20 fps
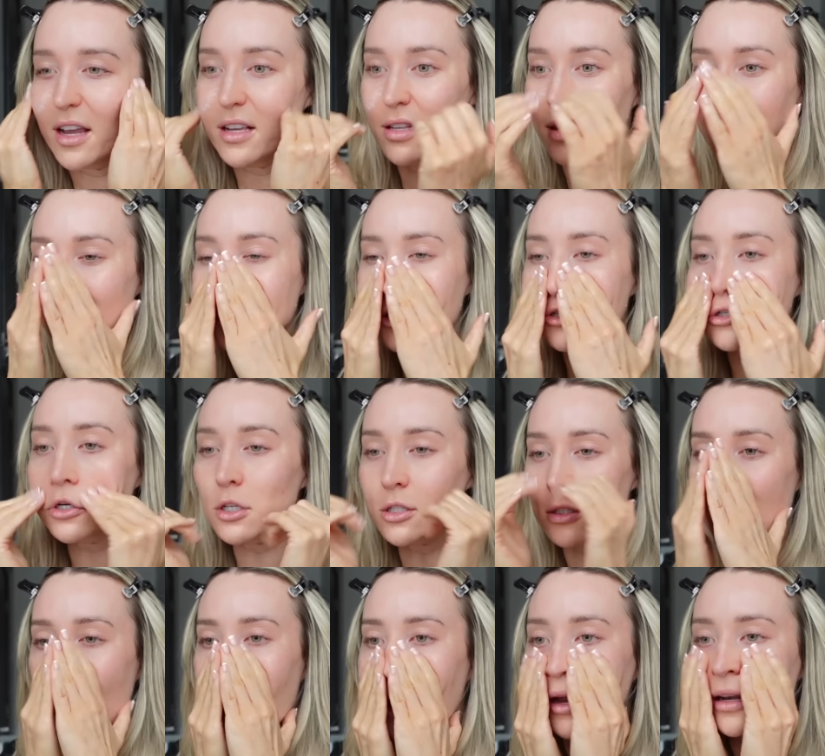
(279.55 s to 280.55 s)
So this is your
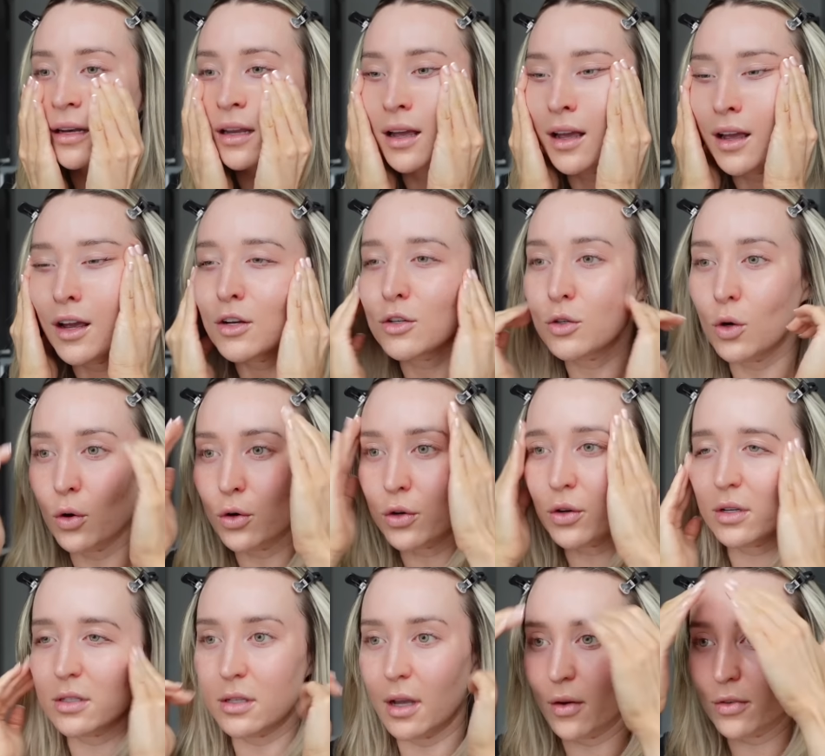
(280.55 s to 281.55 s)
sign to order
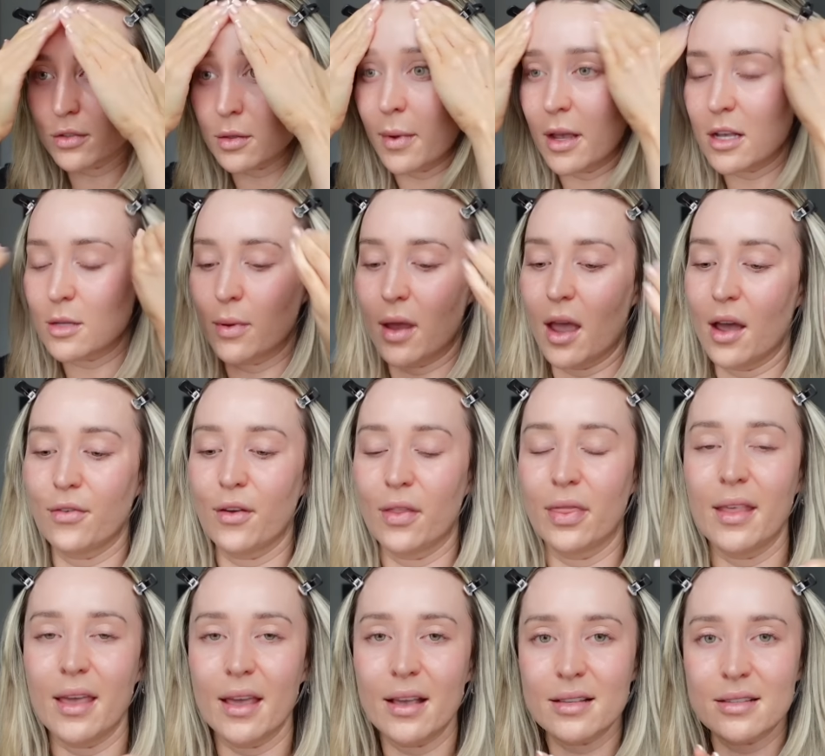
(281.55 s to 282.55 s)
yourself some SPF, and
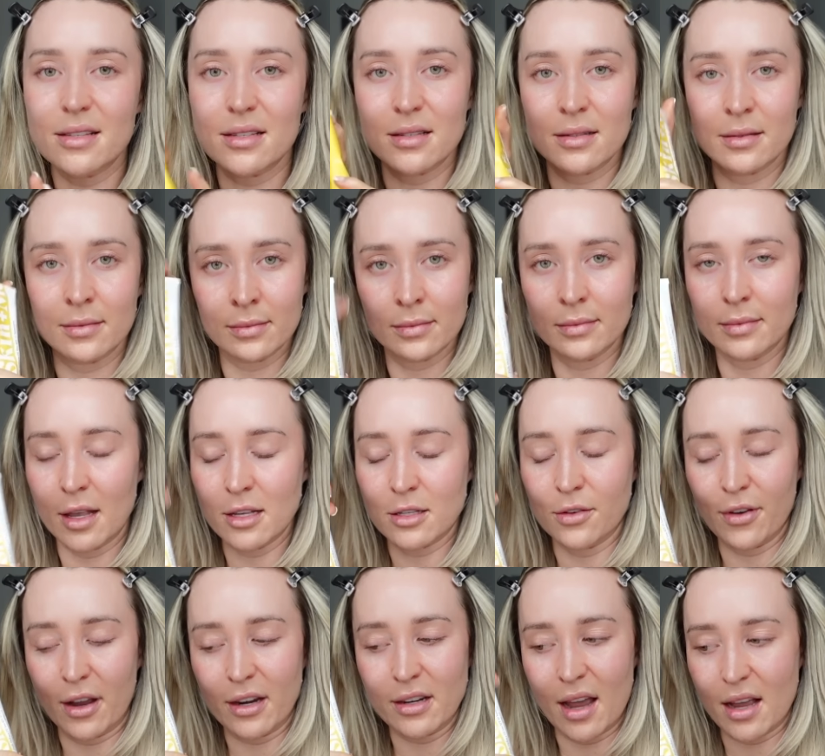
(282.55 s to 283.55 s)
this is a
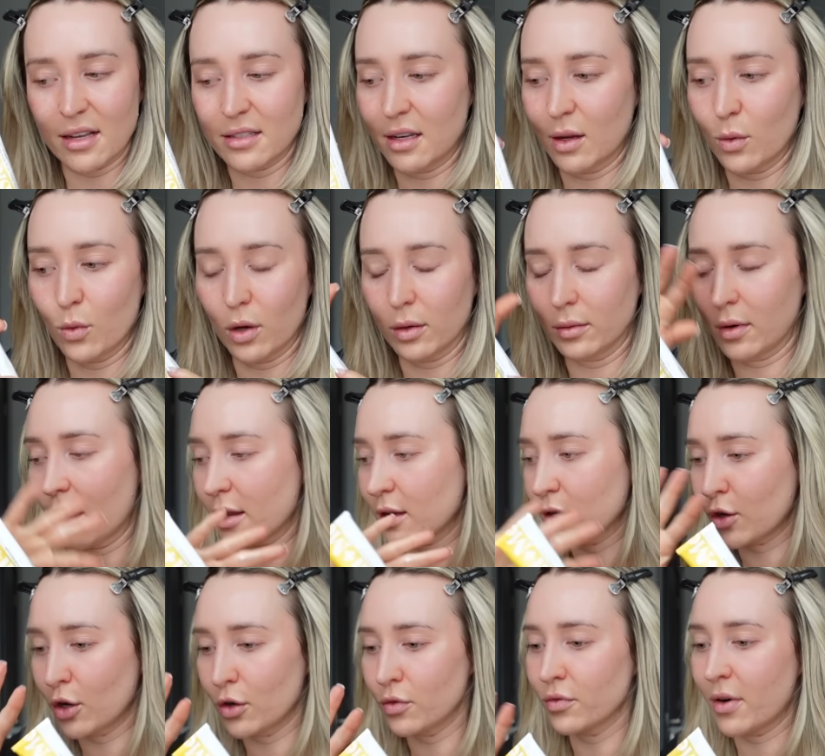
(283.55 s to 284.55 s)
fantastic one. Like,
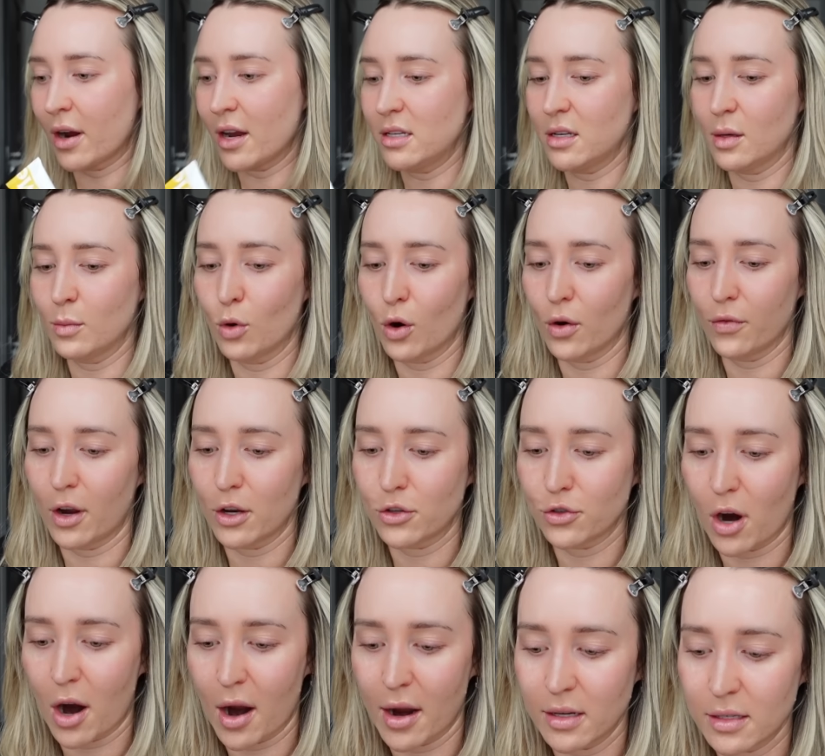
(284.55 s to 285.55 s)
couldn't rate it more if I
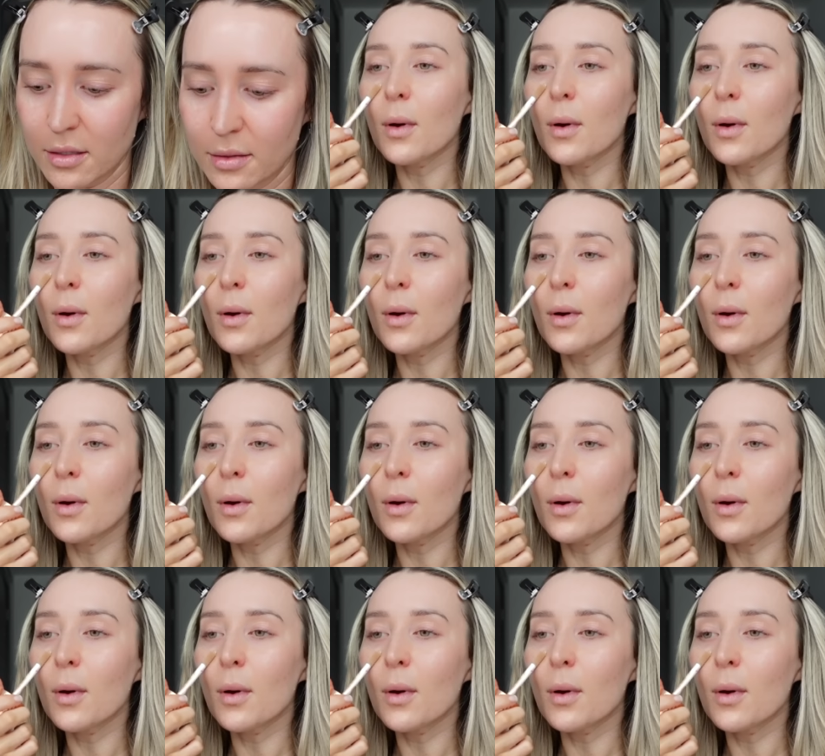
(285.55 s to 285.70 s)
tried.